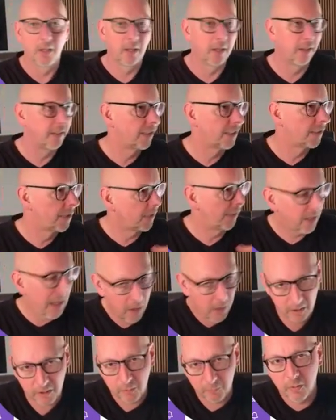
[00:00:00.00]
send the
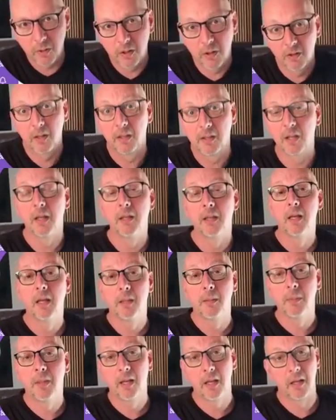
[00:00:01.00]
customer another
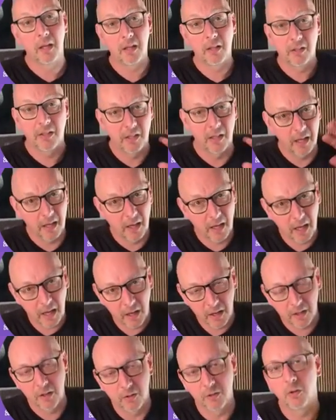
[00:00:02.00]
email and say,
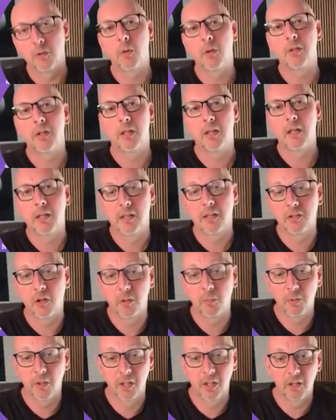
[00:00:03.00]
hey, your ticket is
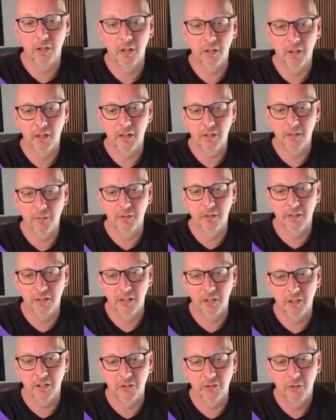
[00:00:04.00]
completed and
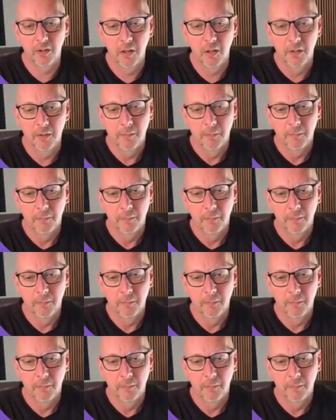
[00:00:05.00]
everything is fine.